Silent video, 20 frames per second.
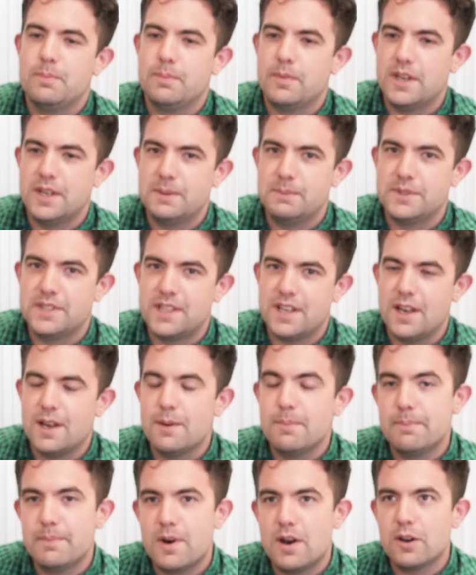my name's uh,
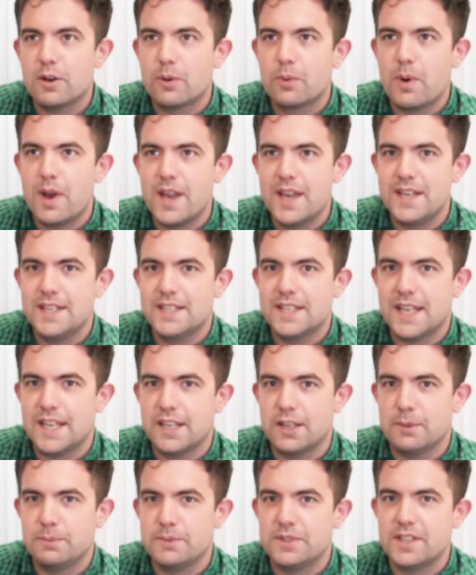Mark Wade
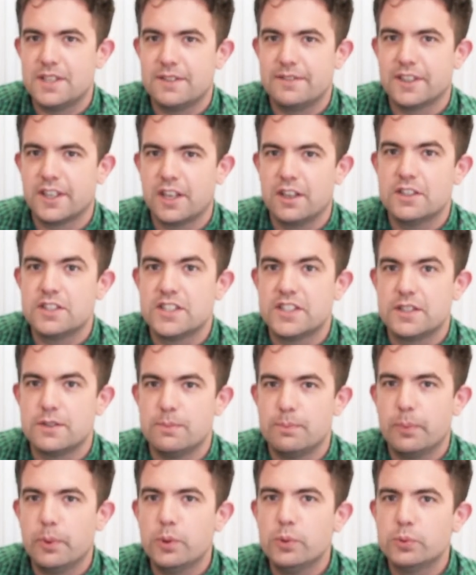and I'm serving at
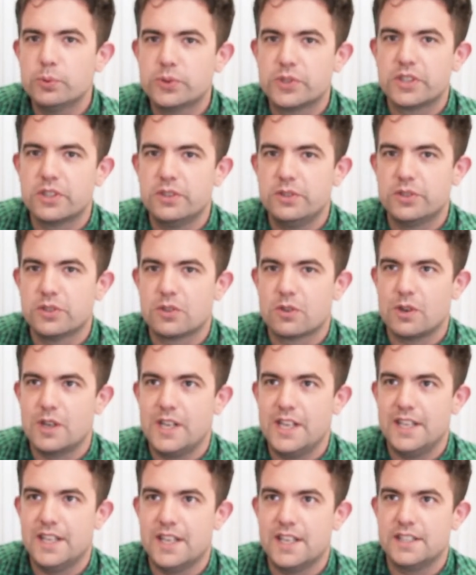St Paul's Goose
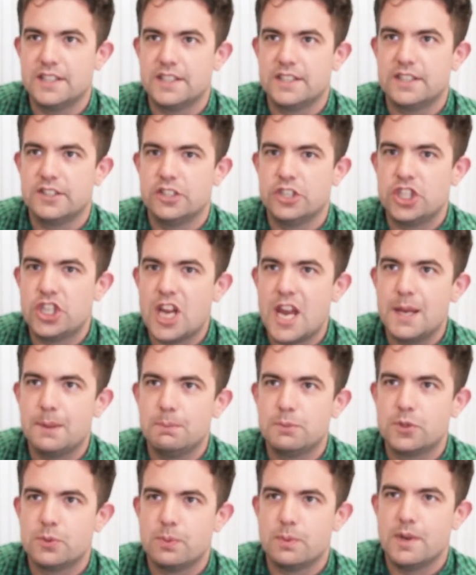Green and St
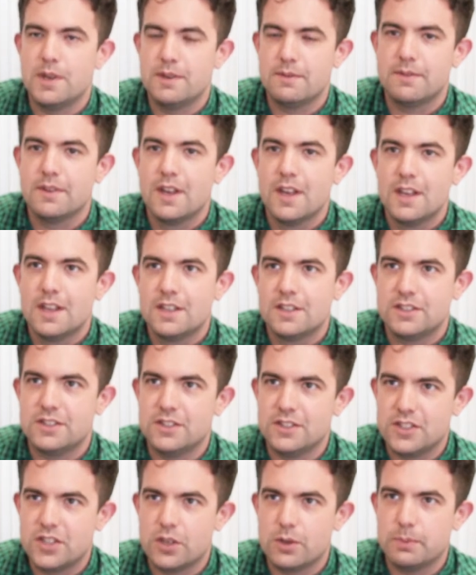James with
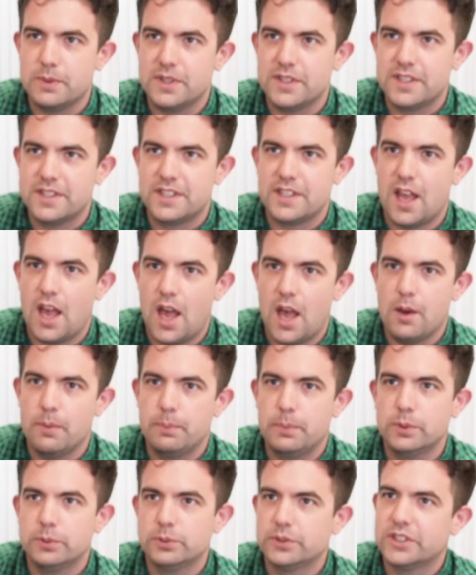St Thomas uh,
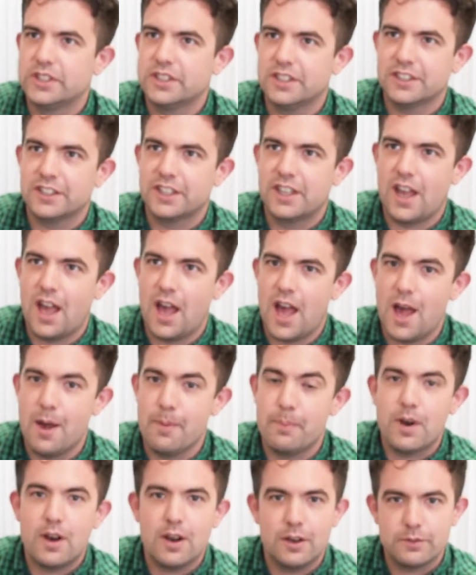Poolstock uh,
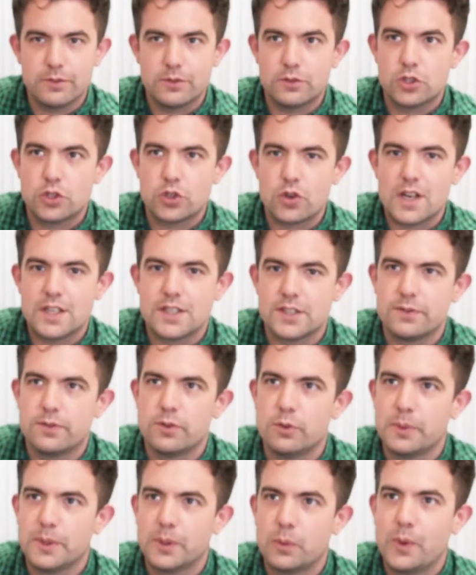Park
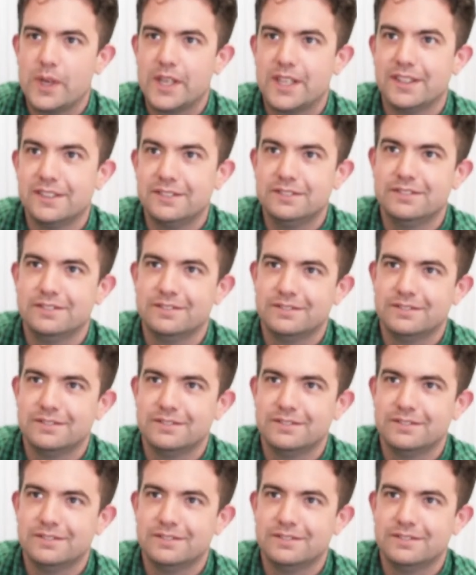transforming Wigan.